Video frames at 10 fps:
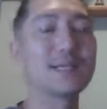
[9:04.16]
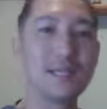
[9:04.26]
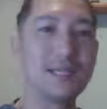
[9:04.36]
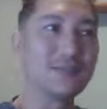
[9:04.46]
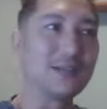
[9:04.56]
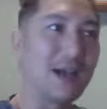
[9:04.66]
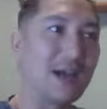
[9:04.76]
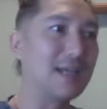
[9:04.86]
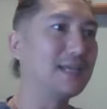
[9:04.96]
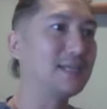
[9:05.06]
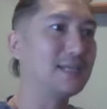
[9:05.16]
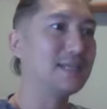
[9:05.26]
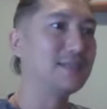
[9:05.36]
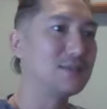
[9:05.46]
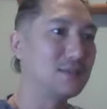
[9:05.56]
and even I
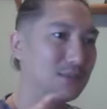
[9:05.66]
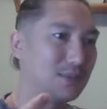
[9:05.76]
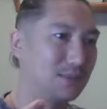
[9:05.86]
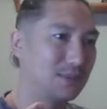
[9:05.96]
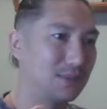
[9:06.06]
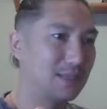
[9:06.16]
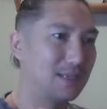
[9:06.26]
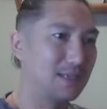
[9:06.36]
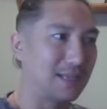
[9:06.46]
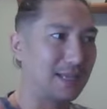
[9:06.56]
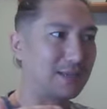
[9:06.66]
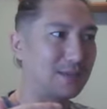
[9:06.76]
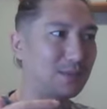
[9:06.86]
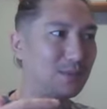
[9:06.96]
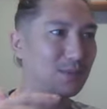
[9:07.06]
need to like
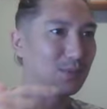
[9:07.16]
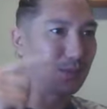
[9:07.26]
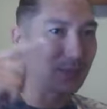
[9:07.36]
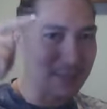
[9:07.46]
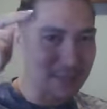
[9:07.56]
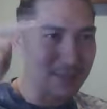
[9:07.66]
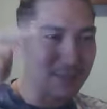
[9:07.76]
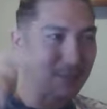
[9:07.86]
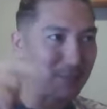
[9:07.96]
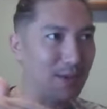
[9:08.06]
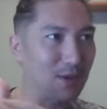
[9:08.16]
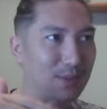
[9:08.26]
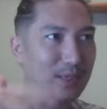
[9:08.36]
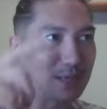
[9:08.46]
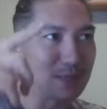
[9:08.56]
read it my
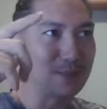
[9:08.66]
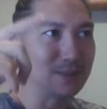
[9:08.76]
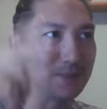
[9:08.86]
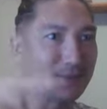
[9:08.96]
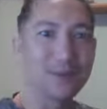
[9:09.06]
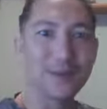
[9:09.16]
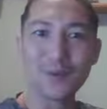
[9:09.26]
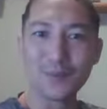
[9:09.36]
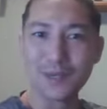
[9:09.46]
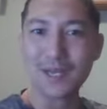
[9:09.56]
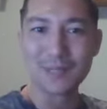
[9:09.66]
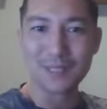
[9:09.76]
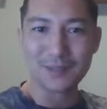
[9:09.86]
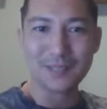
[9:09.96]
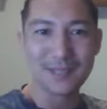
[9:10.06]
own code to figure out what I'm
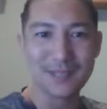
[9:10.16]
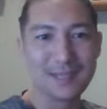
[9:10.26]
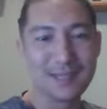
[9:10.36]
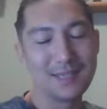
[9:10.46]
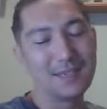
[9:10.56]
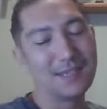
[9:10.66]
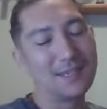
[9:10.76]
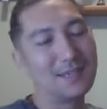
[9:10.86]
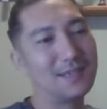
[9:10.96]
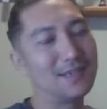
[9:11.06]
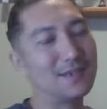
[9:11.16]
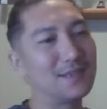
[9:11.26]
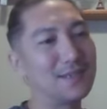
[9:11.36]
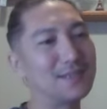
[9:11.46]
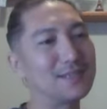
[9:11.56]
doing,
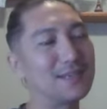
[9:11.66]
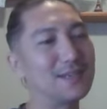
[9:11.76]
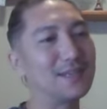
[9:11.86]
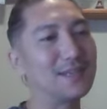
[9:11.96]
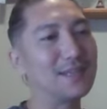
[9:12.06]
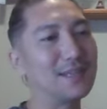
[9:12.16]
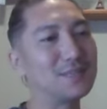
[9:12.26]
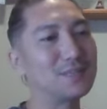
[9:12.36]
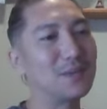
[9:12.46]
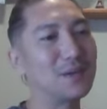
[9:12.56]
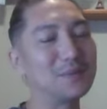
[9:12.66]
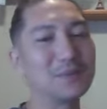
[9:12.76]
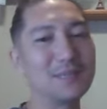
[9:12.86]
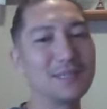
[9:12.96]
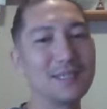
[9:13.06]
then it's like, okay, that's
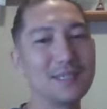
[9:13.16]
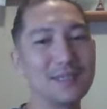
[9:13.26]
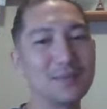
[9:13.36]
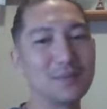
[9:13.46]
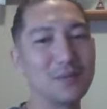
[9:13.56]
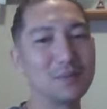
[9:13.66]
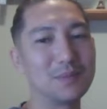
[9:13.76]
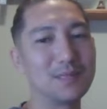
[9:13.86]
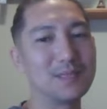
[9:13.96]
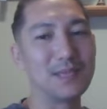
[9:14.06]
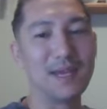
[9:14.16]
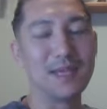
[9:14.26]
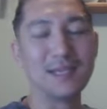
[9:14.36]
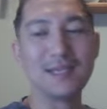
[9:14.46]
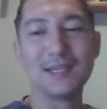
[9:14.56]
probably a
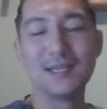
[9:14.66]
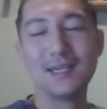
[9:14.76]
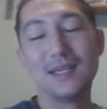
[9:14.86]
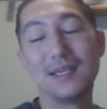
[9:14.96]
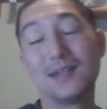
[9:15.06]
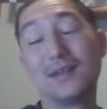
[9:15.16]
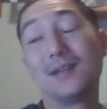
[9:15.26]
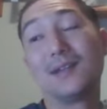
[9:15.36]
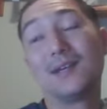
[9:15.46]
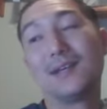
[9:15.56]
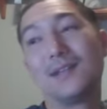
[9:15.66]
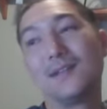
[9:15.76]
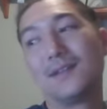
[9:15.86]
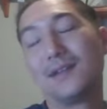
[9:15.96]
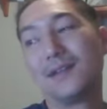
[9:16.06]
sign. And
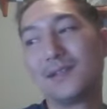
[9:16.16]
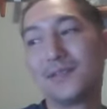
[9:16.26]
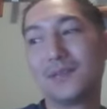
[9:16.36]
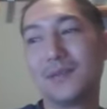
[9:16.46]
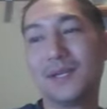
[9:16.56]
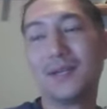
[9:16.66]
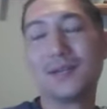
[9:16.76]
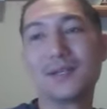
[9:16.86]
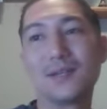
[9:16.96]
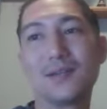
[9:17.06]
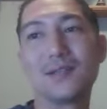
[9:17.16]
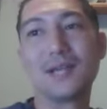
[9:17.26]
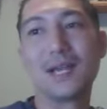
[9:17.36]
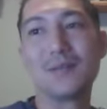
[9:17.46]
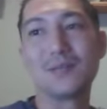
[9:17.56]
then at least for me, there's other
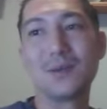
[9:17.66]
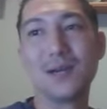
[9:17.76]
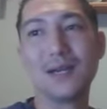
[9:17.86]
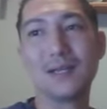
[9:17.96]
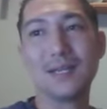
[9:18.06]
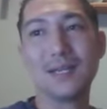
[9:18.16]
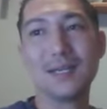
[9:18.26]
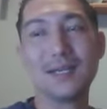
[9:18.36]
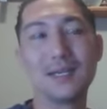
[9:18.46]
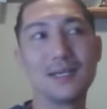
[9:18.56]
times where like